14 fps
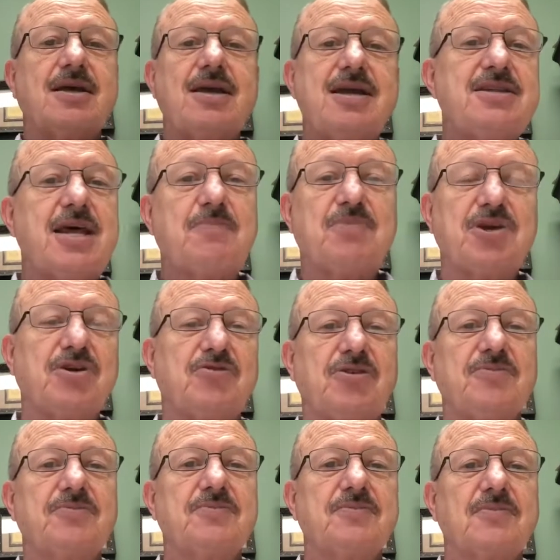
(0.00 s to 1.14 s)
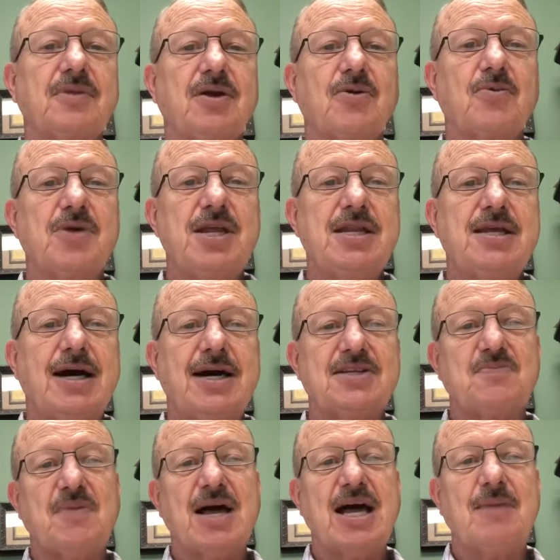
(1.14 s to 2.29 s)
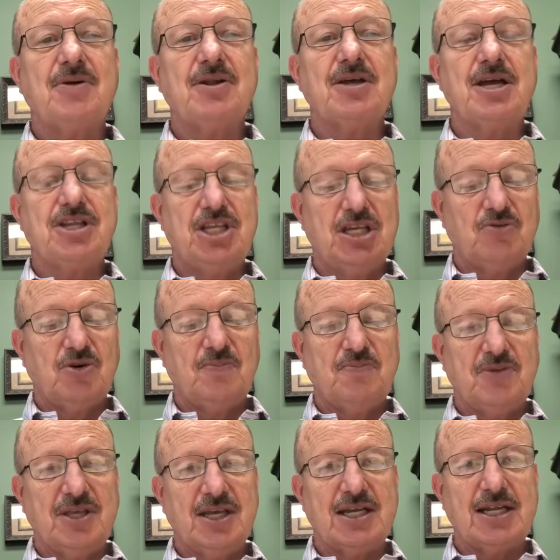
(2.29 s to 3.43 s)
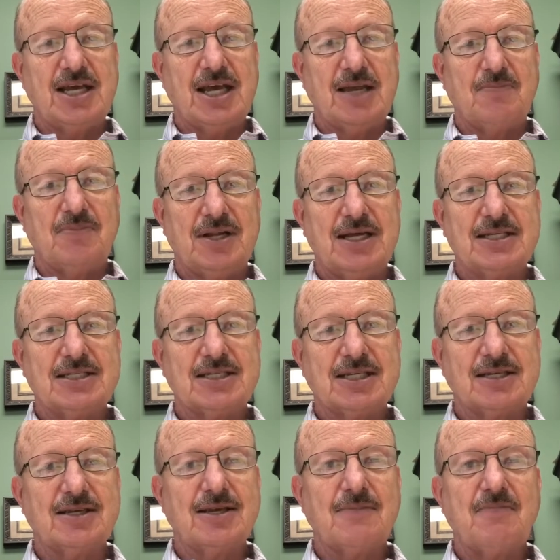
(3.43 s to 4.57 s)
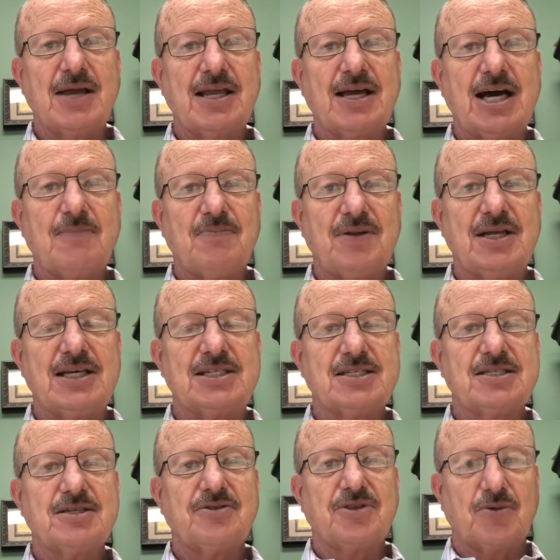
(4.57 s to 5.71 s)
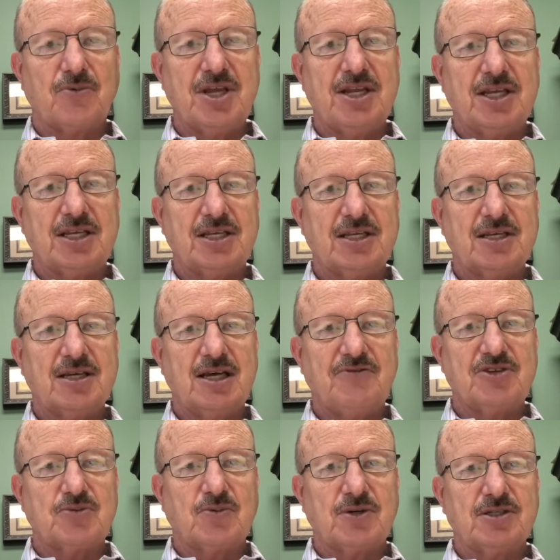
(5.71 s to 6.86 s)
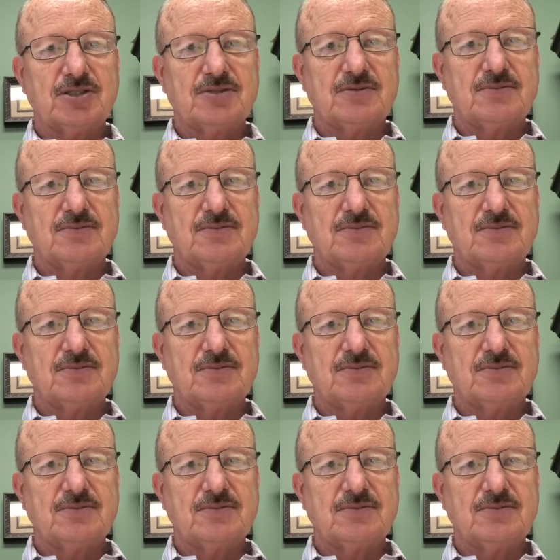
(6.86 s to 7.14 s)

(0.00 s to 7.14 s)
Isn't that beautiful? Read God's Bible and you will get a blessing. May God bless the reading of His Word.